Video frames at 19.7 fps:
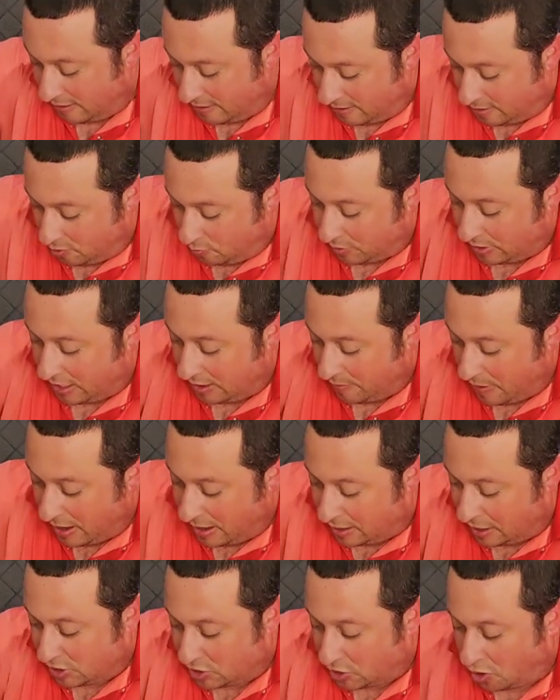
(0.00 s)
When they make
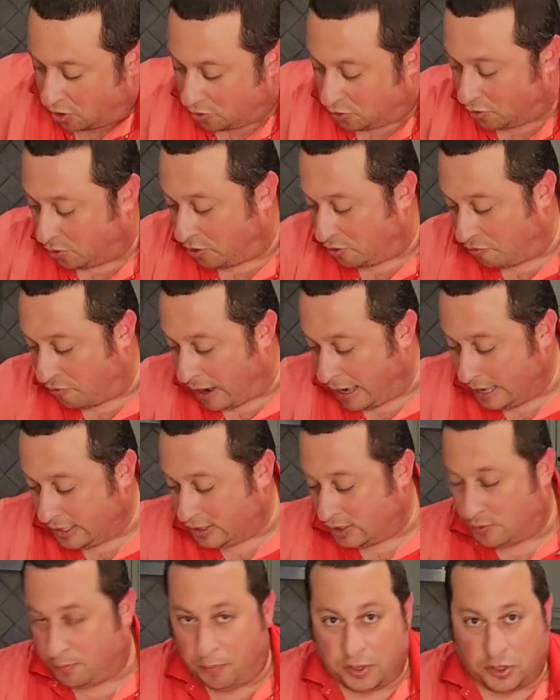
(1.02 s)
risotto, the
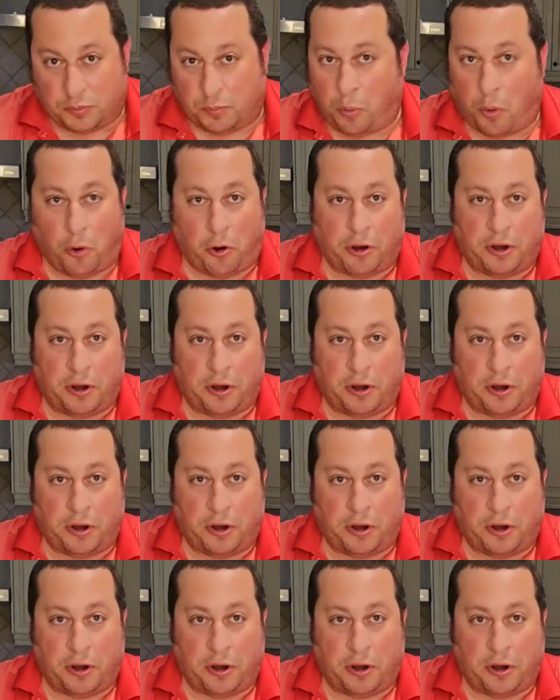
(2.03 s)
rice is born